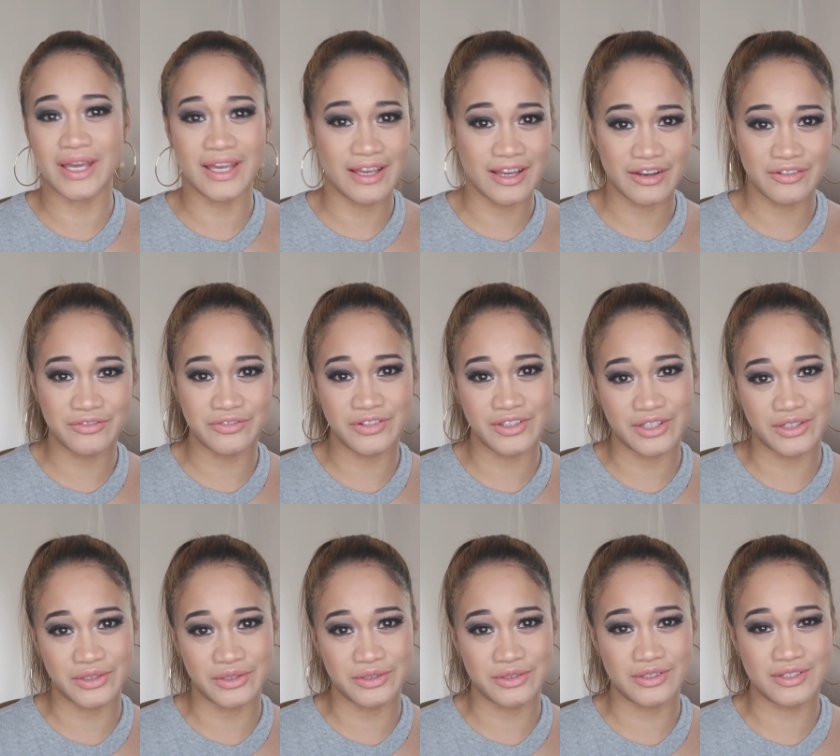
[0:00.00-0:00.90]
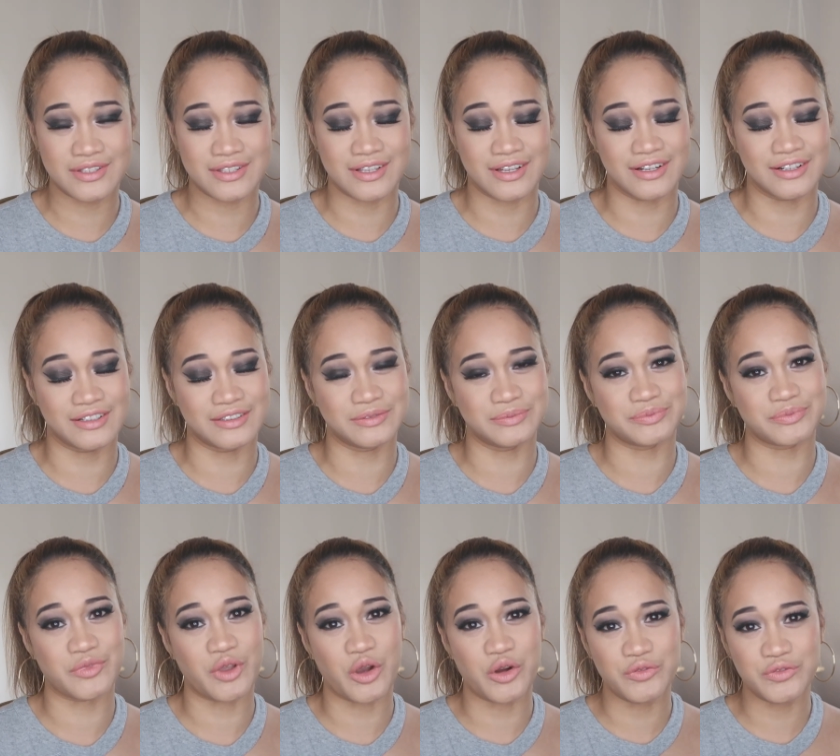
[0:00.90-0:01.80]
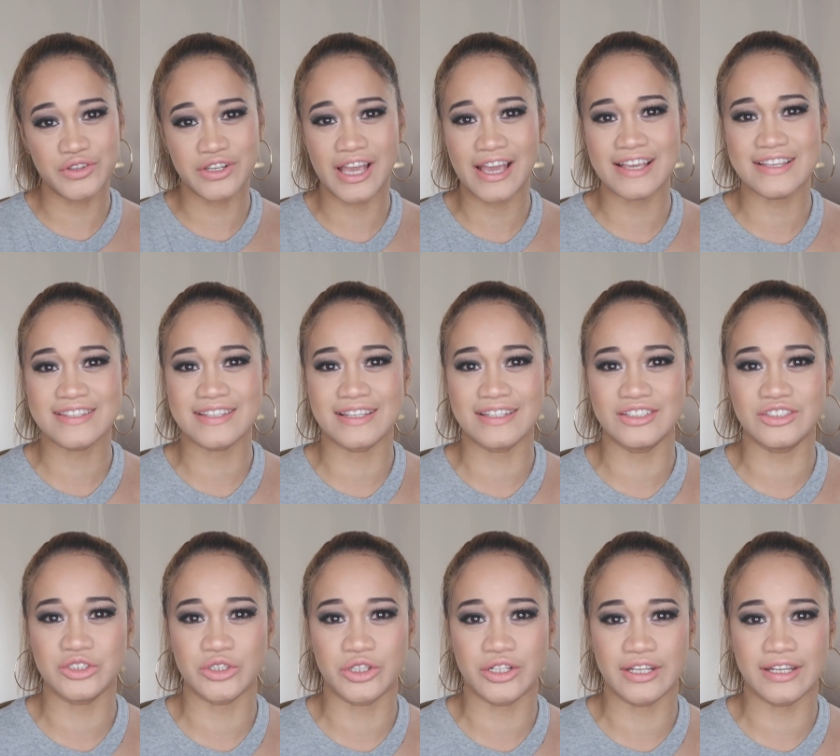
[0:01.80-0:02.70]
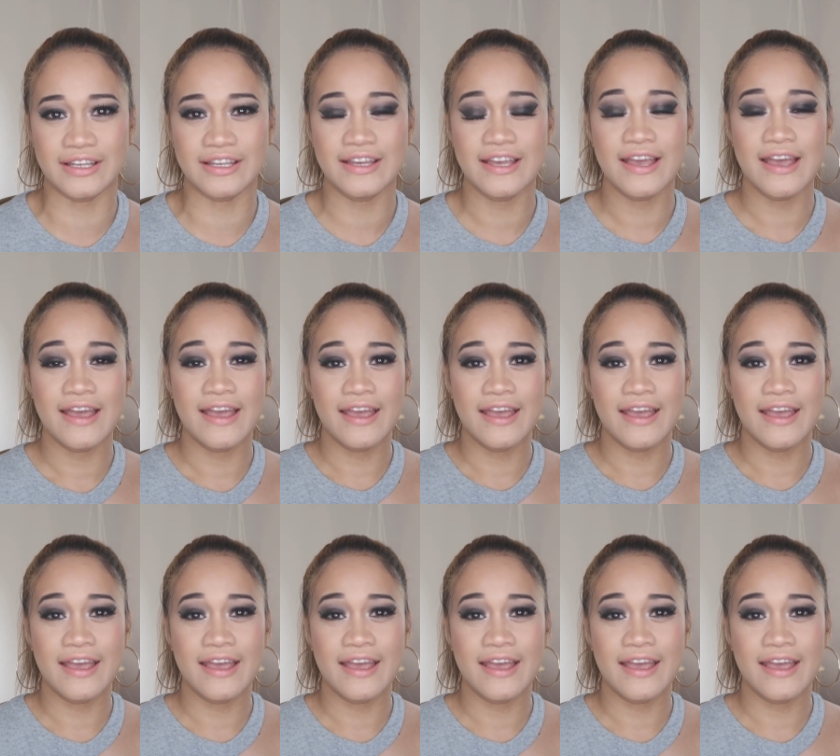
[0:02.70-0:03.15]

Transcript: makeup for you so hope you guys enjoy it